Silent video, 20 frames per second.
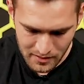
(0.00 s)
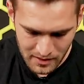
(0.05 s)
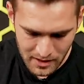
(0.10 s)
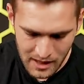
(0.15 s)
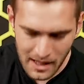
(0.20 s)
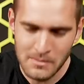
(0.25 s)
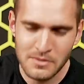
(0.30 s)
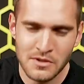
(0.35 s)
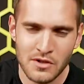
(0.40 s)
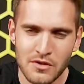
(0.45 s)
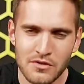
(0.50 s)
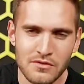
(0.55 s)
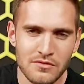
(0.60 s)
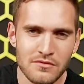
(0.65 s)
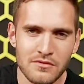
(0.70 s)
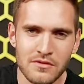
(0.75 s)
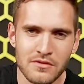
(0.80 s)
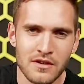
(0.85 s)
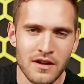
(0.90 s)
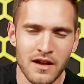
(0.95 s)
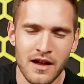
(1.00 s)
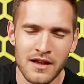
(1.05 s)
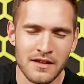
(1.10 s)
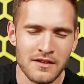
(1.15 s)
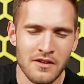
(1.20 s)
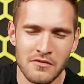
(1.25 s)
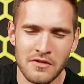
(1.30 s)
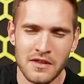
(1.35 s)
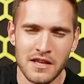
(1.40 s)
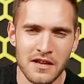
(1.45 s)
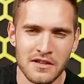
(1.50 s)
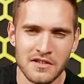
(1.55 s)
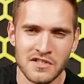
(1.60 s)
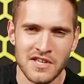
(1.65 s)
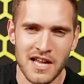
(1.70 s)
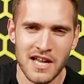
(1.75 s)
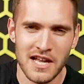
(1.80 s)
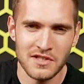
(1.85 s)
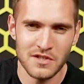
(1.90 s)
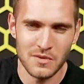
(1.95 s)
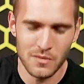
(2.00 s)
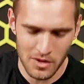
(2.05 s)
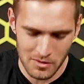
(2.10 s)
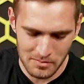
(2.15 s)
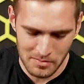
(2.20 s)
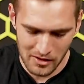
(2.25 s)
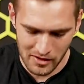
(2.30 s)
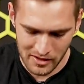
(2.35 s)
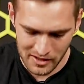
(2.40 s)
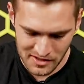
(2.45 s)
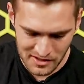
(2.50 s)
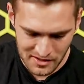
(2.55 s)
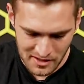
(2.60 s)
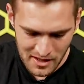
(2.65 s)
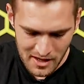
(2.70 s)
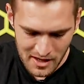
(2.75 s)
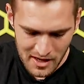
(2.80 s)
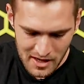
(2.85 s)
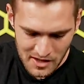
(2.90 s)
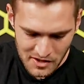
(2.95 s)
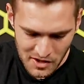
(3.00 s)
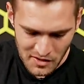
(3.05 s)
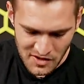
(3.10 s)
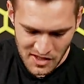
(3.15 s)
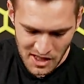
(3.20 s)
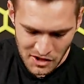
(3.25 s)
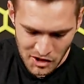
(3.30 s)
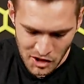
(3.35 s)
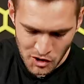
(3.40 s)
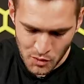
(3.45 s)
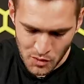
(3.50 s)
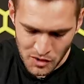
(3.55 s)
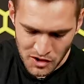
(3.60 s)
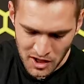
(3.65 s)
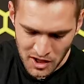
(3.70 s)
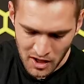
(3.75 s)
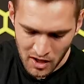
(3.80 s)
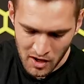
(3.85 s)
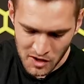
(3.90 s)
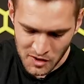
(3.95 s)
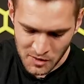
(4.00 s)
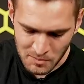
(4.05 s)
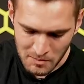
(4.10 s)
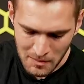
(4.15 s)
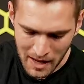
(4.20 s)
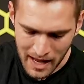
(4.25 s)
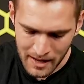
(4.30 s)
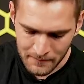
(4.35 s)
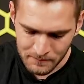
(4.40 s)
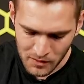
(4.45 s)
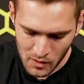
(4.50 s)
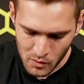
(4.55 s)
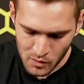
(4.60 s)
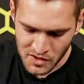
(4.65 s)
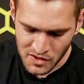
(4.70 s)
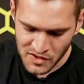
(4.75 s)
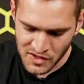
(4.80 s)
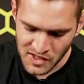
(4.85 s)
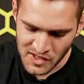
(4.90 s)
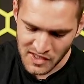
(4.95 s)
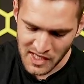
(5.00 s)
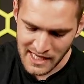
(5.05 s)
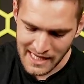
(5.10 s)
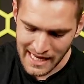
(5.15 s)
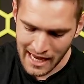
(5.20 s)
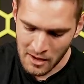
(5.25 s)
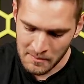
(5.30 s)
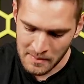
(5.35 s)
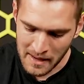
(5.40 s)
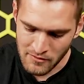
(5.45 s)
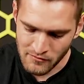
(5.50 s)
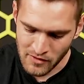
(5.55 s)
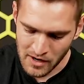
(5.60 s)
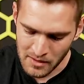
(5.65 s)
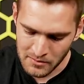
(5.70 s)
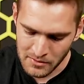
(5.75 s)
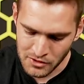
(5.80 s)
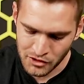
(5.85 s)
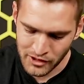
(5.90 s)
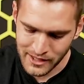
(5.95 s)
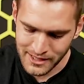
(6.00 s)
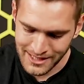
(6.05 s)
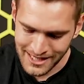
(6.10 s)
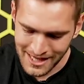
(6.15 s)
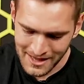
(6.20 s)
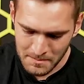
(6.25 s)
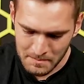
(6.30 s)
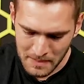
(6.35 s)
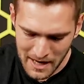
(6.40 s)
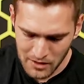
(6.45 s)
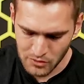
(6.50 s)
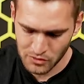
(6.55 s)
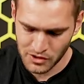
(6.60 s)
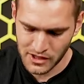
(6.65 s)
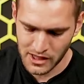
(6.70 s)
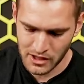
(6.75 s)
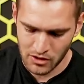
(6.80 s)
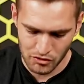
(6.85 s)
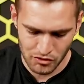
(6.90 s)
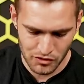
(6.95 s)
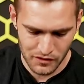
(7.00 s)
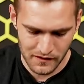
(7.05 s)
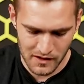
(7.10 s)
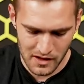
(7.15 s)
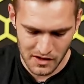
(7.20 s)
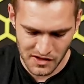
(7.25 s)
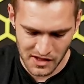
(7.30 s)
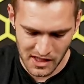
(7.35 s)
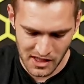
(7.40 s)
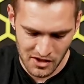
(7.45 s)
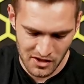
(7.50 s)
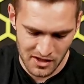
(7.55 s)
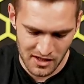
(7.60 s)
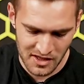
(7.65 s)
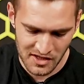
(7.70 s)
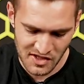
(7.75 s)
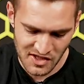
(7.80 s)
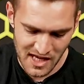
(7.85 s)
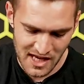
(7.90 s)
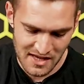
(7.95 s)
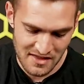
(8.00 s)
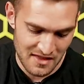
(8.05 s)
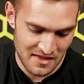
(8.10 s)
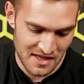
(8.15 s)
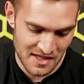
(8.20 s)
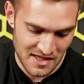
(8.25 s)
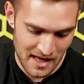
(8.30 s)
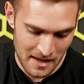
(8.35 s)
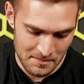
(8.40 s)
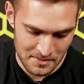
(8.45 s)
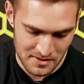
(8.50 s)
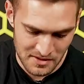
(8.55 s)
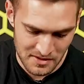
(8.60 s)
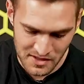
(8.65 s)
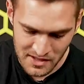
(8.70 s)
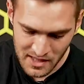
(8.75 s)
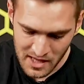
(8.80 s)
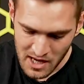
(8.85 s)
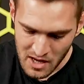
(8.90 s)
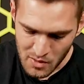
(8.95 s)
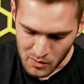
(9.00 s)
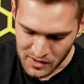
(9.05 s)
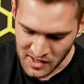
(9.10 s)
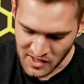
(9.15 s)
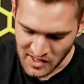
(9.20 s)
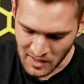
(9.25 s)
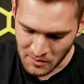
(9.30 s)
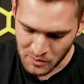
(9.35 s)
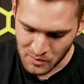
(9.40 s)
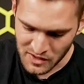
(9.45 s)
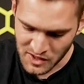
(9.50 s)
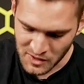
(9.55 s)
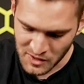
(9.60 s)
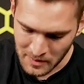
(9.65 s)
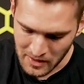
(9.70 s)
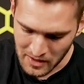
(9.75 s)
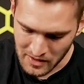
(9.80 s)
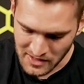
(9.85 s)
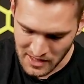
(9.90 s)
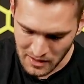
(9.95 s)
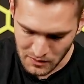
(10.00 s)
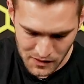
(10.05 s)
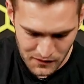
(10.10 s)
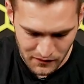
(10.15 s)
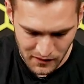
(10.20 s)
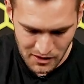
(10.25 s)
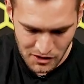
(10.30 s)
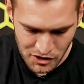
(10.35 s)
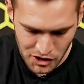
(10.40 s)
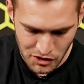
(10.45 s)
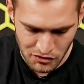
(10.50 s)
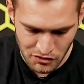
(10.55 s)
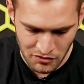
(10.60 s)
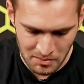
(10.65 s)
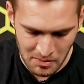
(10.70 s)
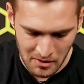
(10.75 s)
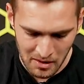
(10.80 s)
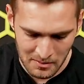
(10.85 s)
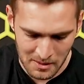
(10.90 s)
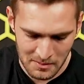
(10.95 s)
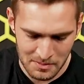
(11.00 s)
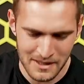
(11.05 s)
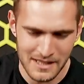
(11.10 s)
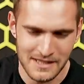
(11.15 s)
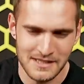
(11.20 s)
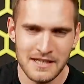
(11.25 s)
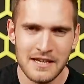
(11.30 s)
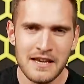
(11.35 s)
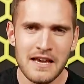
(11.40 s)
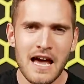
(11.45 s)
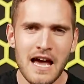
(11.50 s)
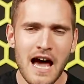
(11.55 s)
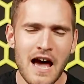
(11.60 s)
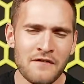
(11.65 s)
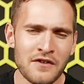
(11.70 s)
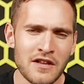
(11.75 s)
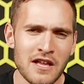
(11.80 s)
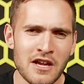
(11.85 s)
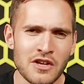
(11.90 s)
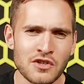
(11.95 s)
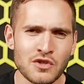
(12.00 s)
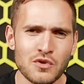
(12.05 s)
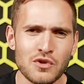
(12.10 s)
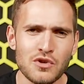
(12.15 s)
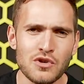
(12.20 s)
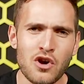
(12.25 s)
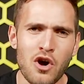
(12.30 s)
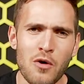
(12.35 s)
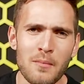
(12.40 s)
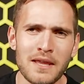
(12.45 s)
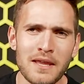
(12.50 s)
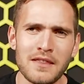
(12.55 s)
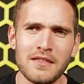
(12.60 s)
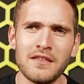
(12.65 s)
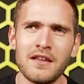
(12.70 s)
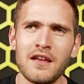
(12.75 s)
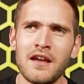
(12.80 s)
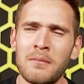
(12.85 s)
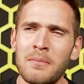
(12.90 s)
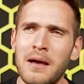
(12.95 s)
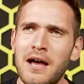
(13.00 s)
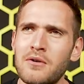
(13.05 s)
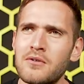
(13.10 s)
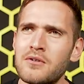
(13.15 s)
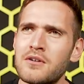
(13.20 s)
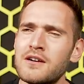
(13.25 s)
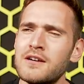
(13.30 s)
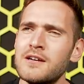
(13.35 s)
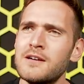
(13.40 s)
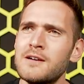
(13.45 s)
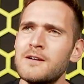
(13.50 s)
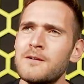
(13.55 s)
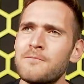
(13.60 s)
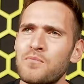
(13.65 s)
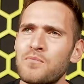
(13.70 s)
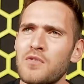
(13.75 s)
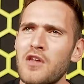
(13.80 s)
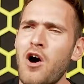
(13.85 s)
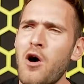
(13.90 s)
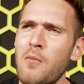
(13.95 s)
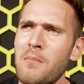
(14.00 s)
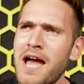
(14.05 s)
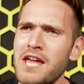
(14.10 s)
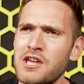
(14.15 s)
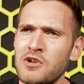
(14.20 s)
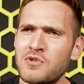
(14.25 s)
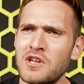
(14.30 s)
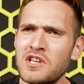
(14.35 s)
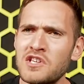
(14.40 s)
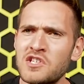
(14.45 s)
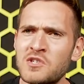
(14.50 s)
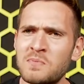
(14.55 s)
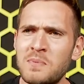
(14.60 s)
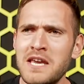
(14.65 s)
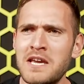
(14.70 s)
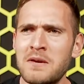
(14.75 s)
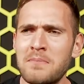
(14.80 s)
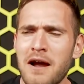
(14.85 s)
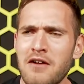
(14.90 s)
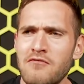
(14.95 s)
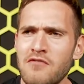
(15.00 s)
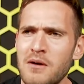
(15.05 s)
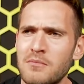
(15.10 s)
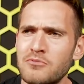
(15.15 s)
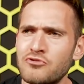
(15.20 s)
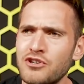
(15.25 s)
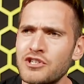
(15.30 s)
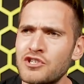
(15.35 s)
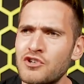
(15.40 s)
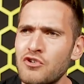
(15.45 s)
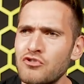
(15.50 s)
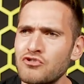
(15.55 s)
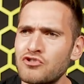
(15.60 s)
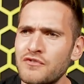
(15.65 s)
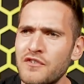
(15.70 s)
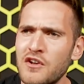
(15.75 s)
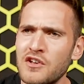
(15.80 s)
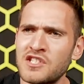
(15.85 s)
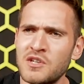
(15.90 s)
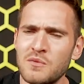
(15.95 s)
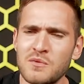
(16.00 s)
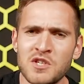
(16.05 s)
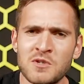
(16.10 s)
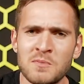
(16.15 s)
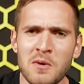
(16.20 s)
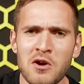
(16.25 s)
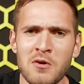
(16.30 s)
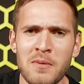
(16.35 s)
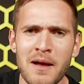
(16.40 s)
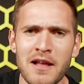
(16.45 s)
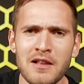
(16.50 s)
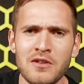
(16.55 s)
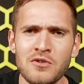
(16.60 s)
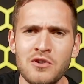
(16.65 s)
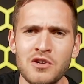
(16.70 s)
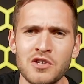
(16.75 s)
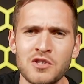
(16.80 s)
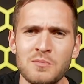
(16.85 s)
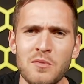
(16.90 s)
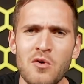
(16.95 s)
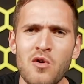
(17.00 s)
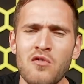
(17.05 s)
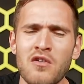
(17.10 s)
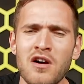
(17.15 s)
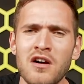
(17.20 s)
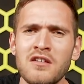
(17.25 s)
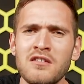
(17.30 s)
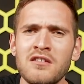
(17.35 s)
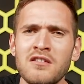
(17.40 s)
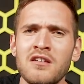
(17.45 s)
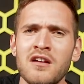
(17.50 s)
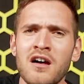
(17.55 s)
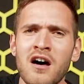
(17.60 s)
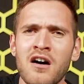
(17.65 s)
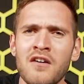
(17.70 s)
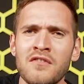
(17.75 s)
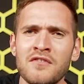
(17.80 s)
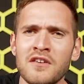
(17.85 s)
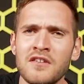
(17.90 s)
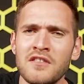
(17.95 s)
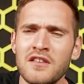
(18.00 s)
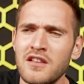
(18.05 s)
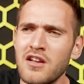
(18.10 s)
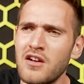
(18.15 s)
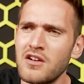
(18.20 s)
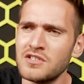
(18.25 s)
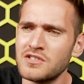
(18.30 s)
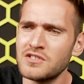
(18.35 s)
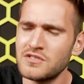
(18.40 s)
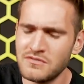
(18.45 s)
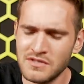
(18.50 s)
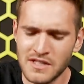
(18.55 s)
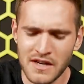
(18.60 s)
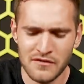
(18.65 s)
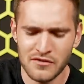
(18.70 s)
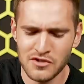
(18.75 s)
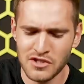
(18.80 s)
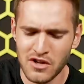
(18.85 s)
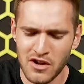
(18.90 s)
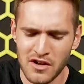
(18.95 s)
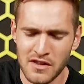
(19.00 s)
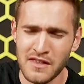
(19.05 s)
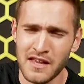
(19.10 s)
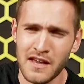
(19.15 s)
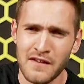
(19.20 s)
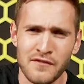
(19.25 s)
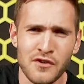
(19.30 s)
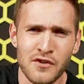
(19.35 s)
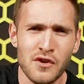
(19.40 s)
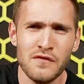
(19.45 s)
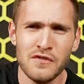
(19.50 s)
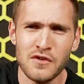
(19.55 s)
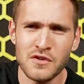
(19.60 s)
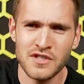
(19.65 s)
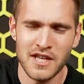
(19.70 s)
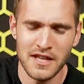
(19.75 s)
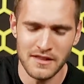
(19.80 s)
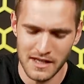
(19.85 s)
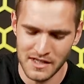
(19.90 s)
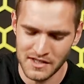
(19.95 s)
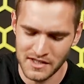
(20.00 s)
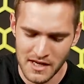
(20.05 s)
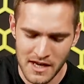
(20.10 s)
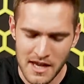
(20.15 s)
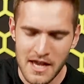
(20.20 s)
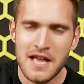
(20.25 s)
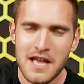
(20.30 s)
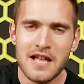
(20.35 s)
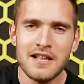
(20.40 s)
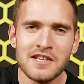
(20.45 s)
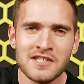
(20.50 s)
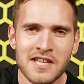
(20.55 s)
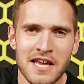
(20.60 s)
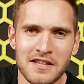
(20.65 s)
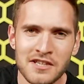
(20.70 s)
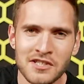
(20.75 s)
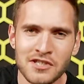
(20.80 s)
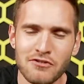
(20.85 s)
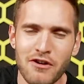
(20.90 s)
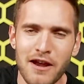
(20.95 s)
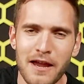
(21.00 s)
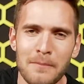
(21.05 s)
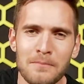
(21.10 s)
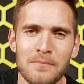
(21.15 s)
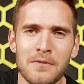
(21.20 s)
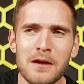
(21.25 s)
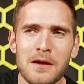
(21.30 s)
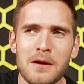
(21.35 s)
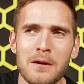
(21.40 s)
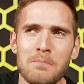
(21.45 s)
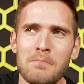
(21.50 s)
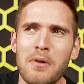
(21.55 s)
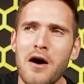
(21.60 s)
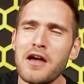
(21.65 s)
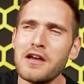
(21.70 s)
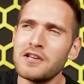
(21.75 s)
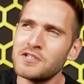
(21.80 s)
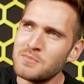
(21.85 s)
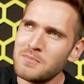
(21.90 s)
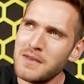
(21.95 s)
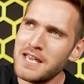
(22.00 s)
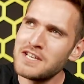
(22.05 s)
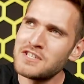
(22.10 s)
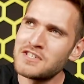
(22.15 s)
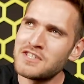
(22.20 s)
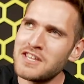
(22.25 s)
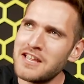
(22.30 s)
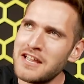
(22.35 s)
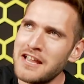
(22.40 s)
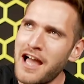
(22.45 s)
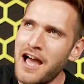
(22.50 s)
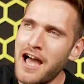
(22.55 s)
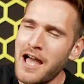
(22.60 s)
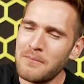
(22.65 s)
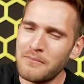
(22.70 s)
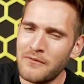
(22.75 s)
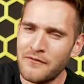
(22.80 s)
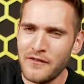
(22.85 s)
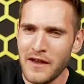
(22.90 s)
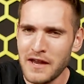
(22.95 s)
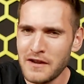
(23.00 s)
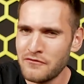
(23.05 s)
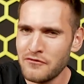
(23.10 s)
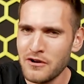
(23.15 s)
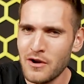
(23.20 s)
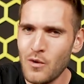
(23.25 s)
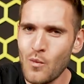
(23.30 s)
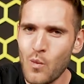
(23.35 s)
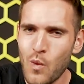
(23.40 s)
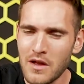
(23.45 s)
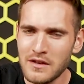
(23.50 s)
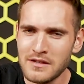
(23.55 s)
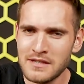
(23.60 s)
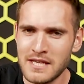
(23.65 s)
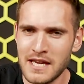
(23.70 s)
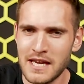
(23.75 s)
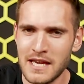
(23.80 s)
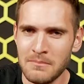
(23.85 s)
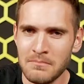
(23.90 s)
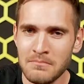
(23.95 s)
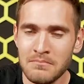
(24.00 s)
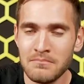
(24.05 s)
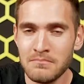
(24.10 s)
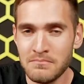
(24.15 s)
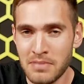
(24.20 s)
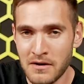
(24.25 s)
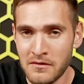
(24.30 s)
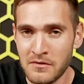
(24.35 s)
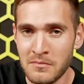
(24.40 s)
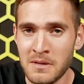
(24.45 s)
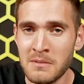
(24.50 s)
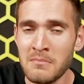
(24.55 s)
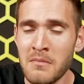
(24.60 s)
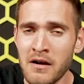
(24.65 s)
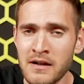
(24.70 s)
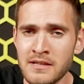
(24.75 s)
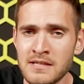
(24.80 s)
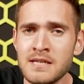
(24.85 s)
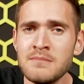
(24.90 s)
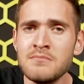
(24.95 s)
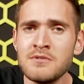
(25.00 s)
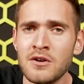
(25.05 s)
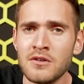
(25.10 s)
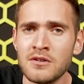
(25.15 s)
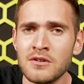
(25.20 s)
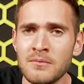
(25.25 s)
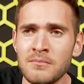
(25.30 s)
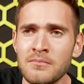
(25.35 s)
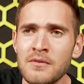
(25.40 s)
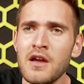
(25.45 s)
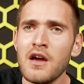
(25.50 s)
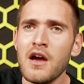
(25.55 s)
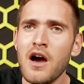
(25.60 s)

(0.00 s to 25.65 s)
keeps on, I don't think he understands the word biased. So I said, just wanted to ask Matt, what does he say now about Real Madrid? Another penalty controversy. You're going to say that this happens? Well, this happened with Spurs. That was fun. Just reply me, please. I feel like I saw you comment about, oh, Matt, you didn't speak about Real Madrid's controversy when you spoke about Lucas Moura after the last Sheffield United thing. A few of you said this. Let's get this straight. Bias means that I'm favouring one team, preferably my team, Tottenham,